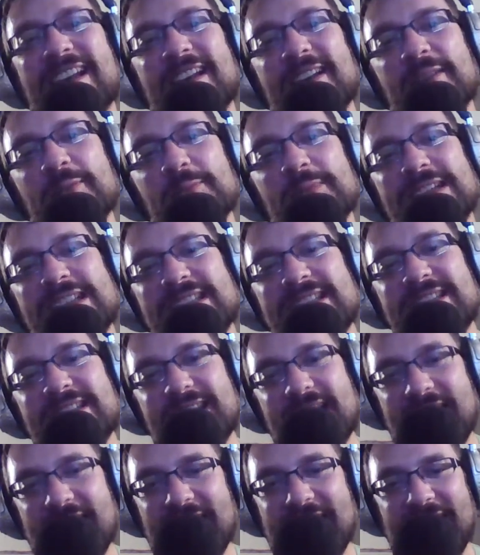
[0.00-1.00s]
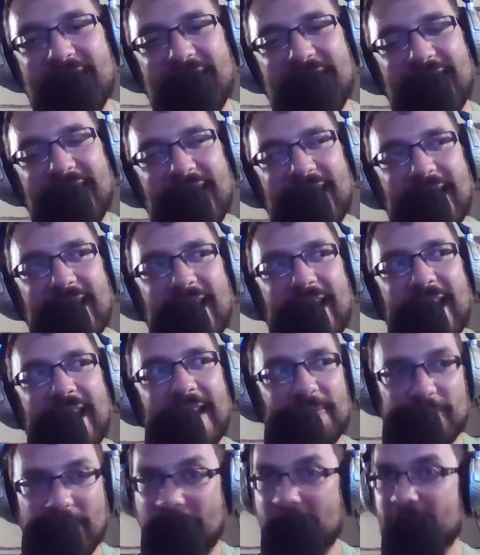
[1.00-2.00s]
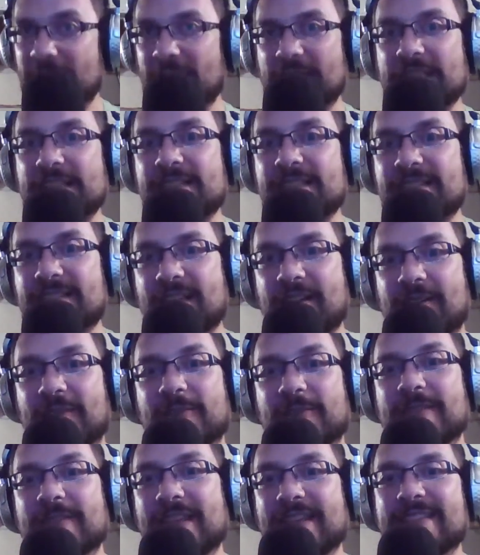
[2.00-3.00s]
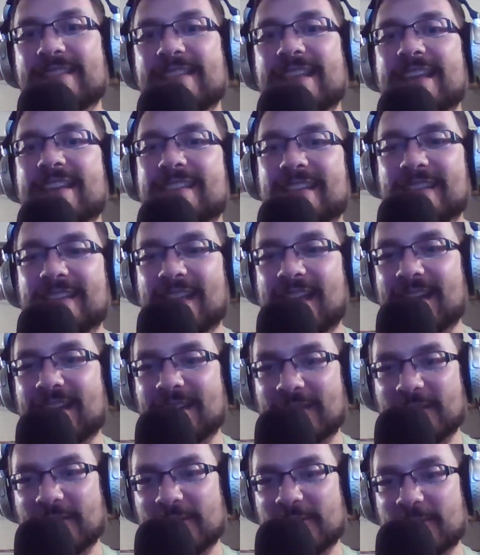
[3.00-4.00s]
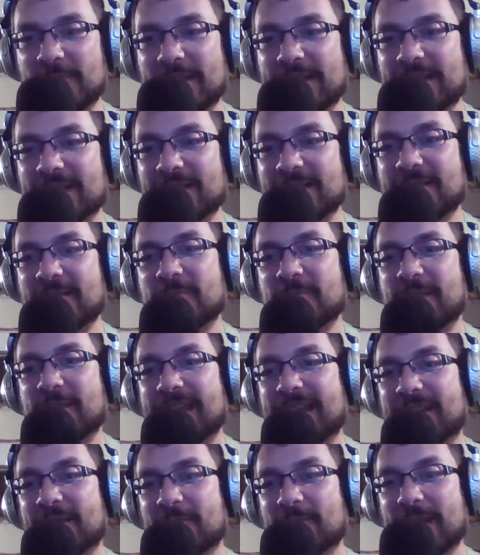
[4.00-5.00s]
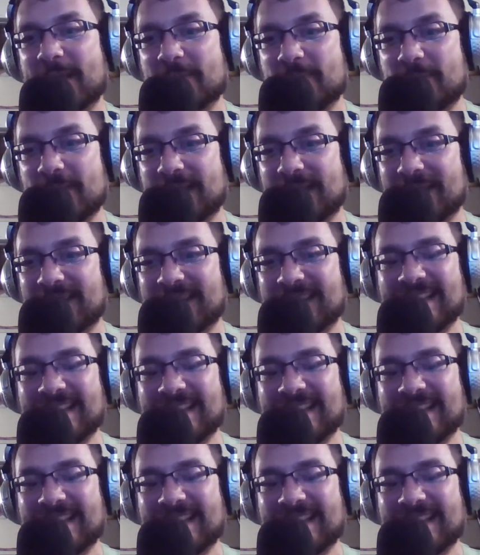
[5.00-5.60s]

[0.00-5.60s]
we say, and rightfully so, that it takes a lot of good beer to make great beer.